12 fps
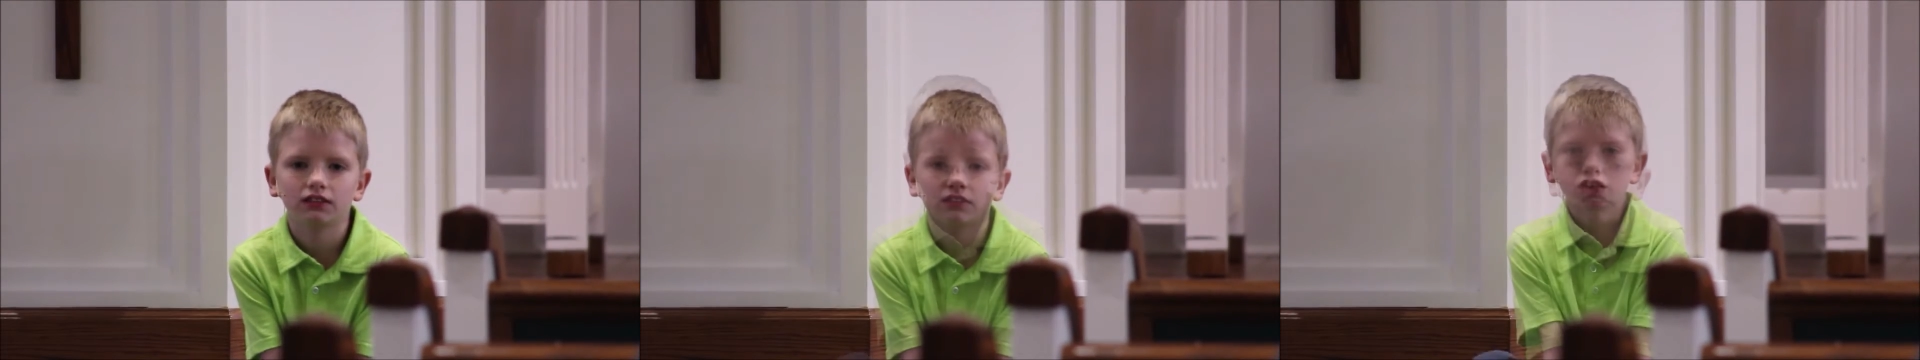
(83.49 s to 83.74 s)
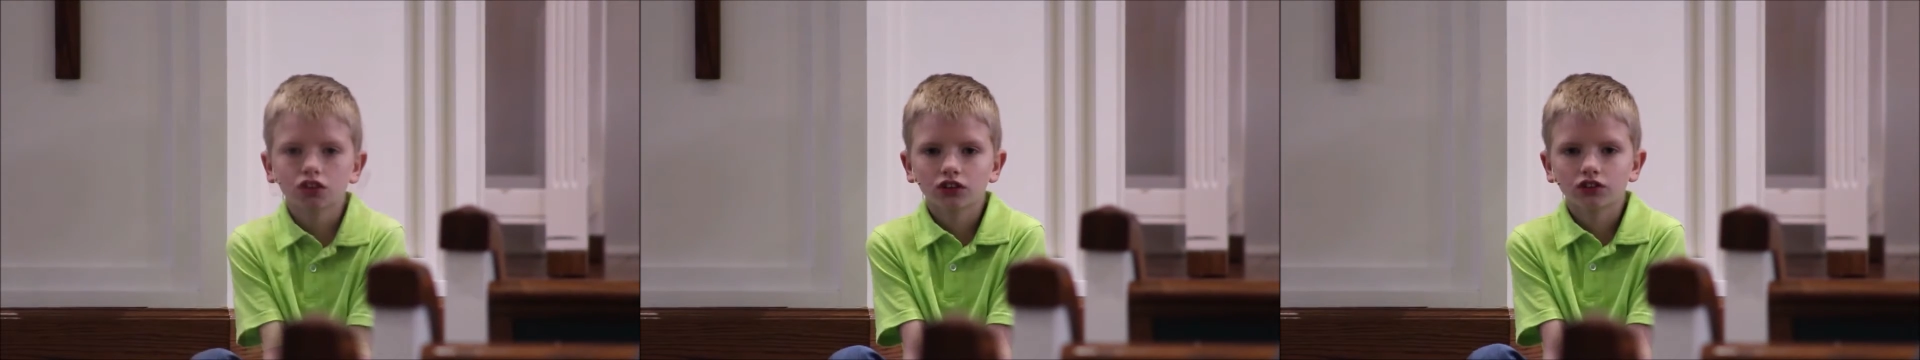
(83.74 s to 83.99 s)

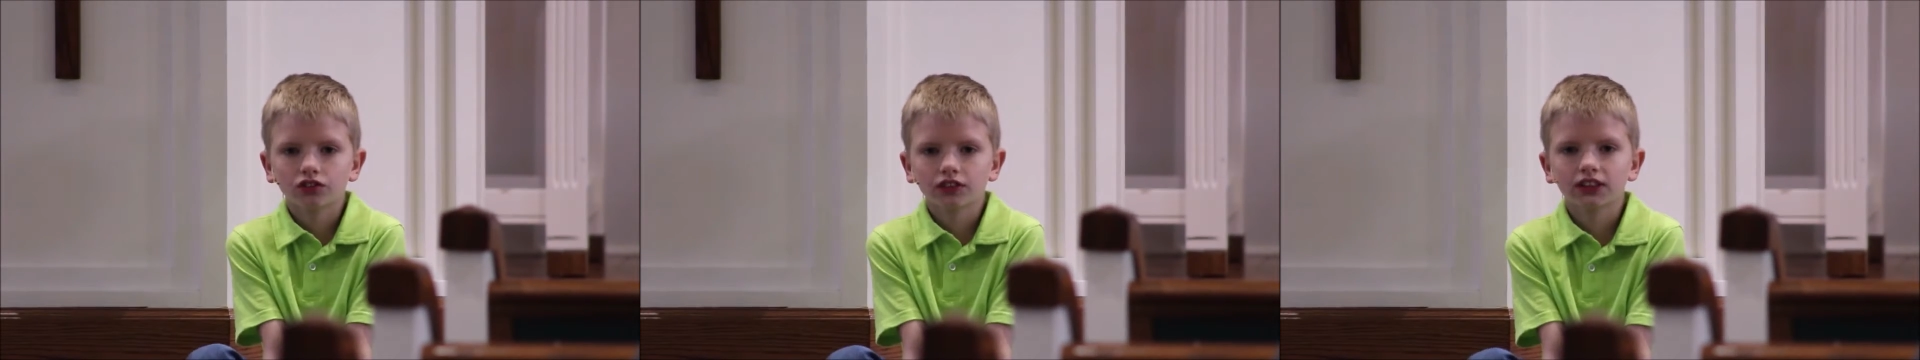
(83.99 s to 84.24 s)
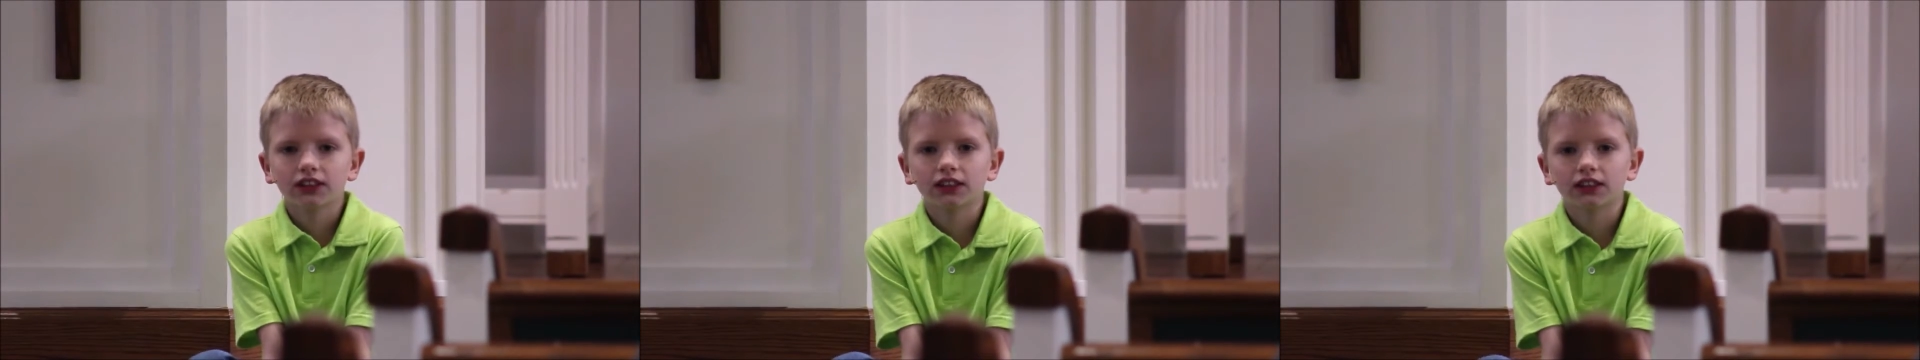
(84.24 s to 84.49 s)
John three
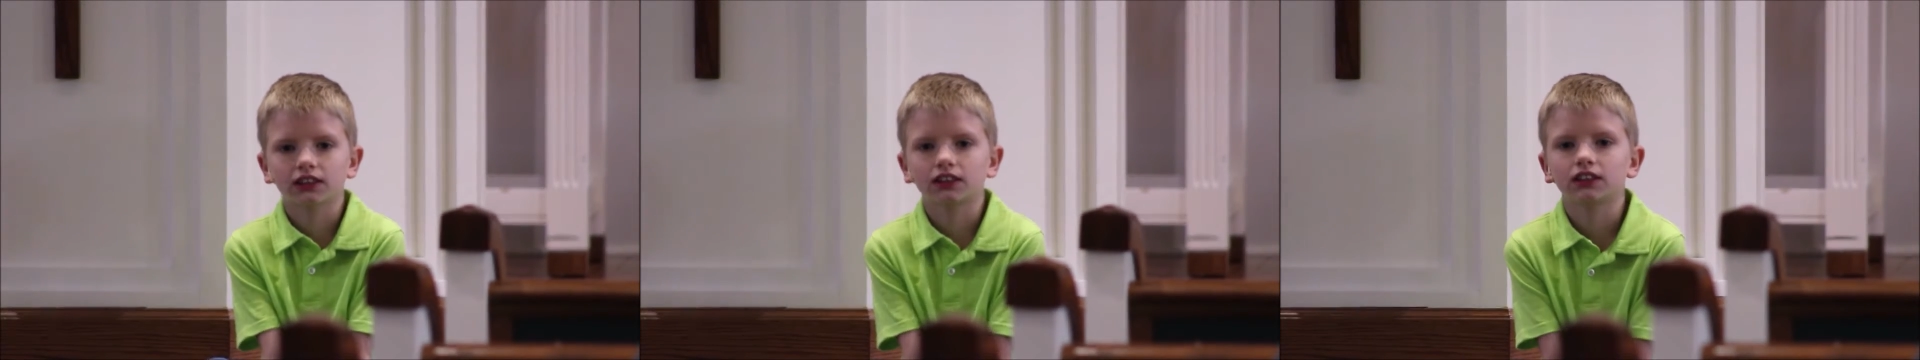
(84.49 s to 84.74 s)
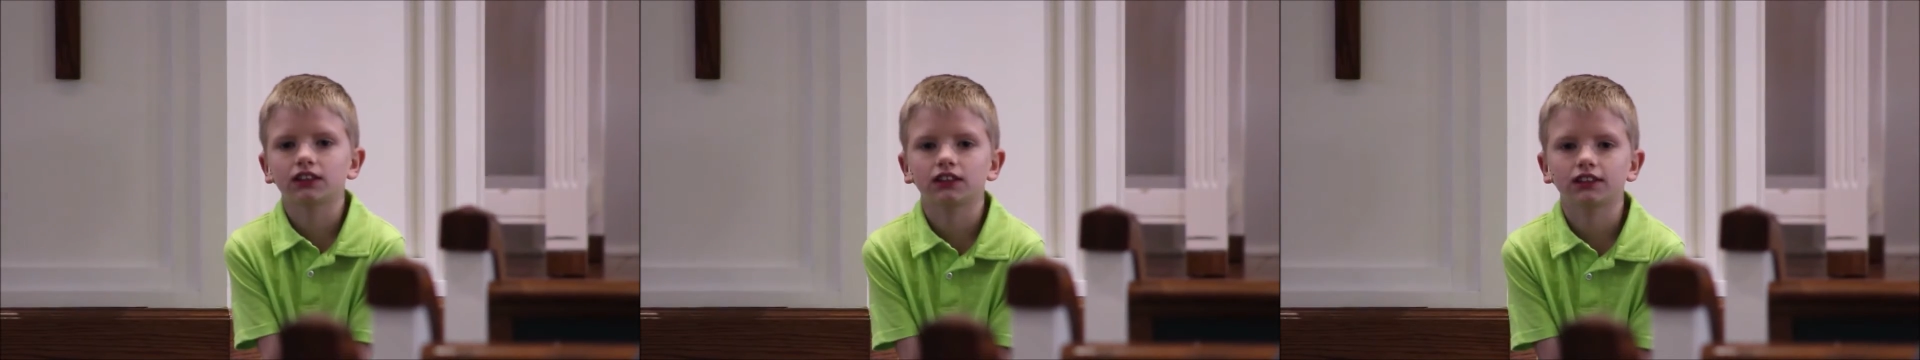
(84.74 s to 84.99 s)

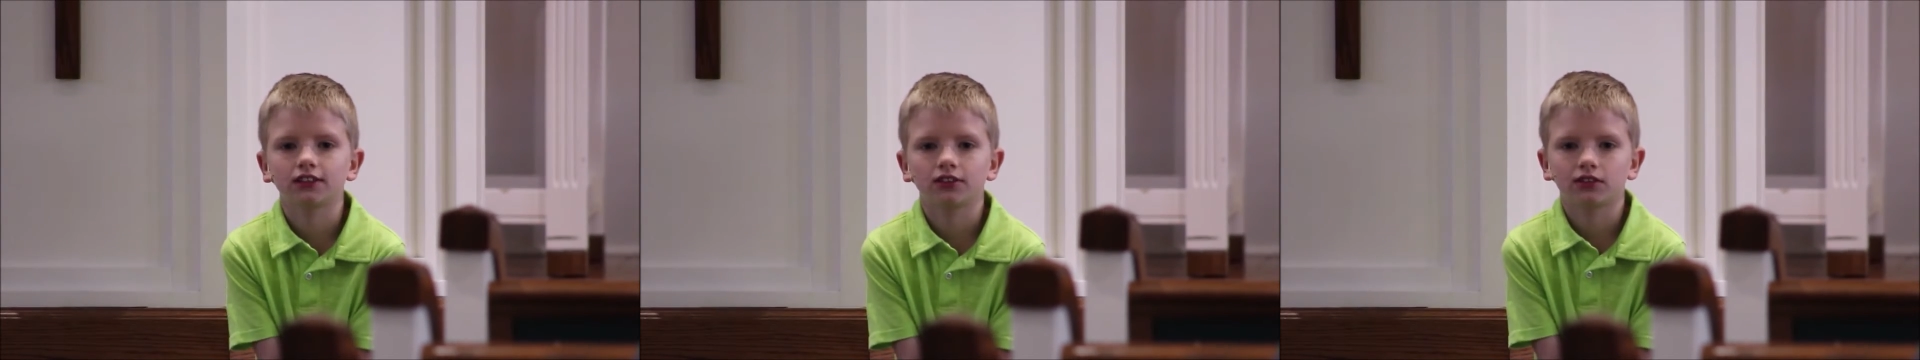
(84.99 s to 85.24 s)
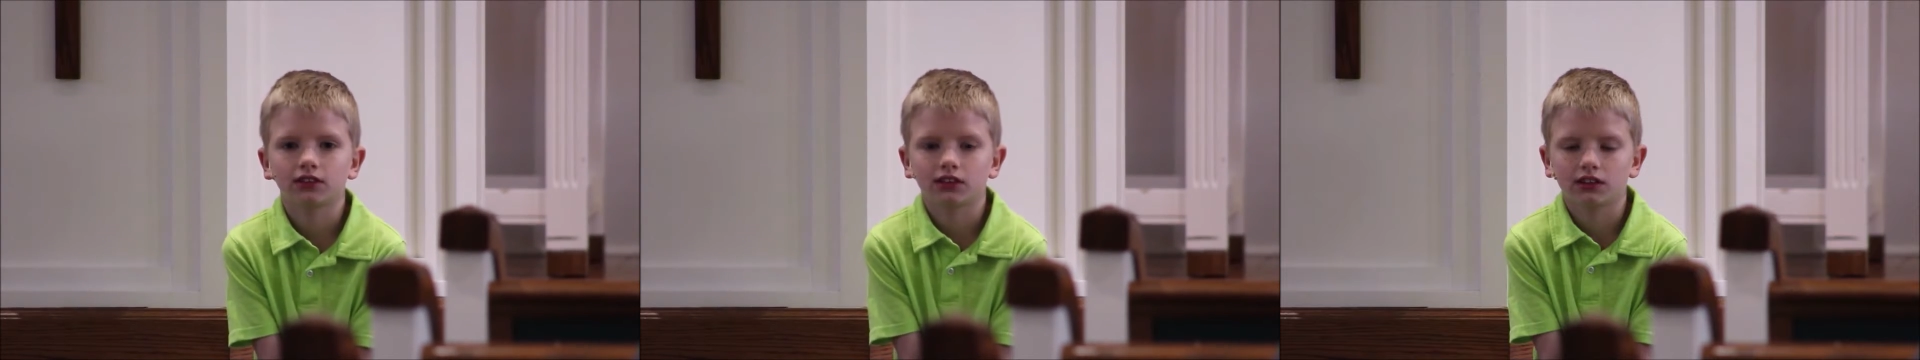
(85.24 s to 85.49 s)
sixteen
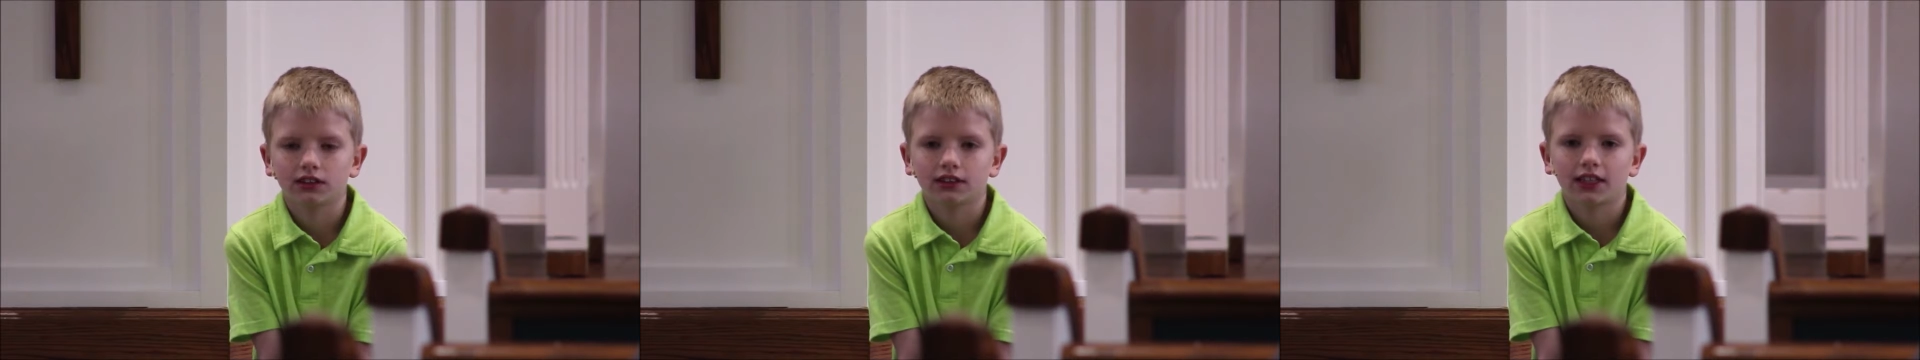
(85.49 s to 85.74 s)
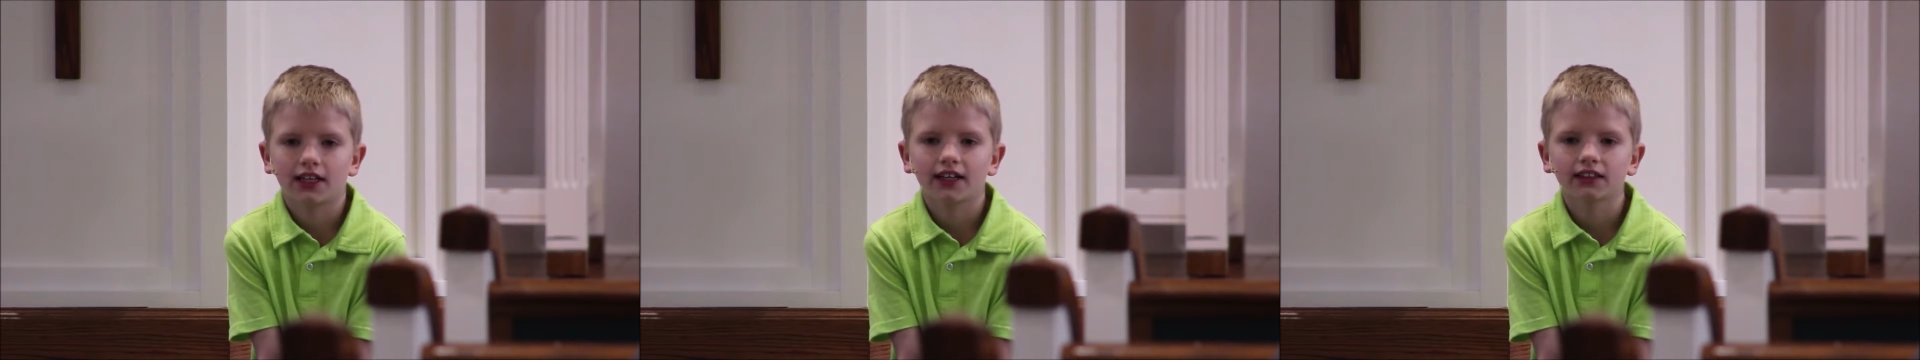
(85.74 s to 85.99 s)
tells us
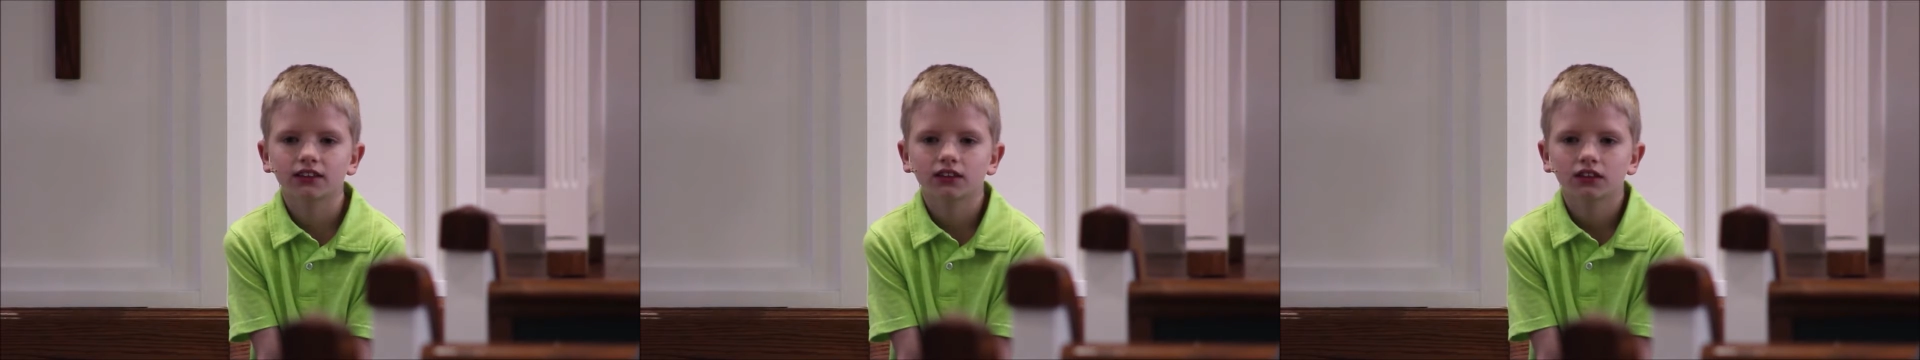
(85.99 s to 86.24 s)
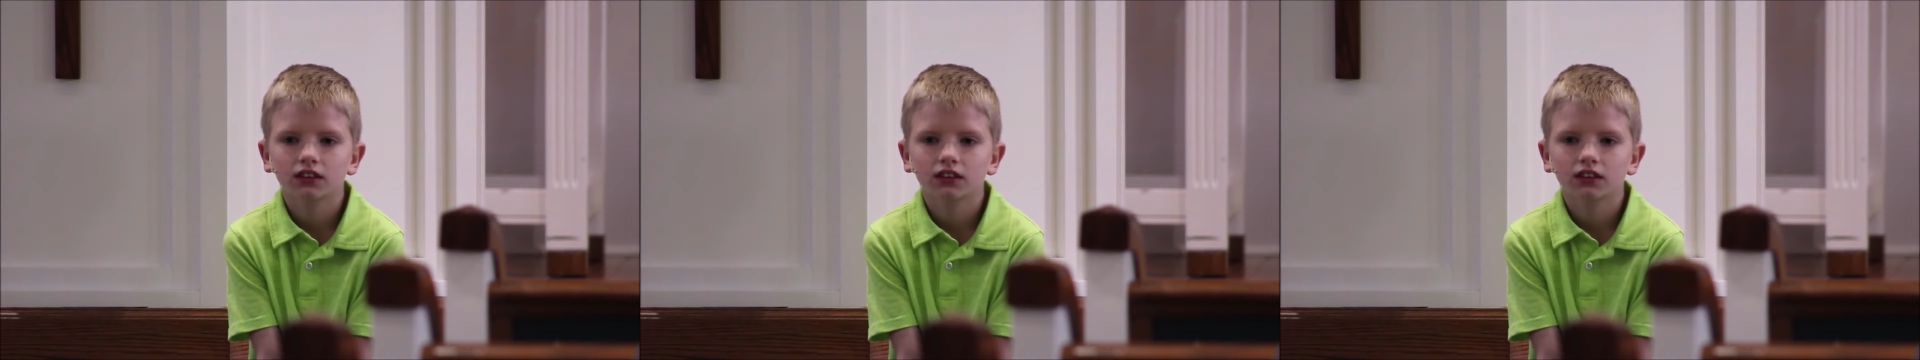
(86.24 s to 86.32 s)
that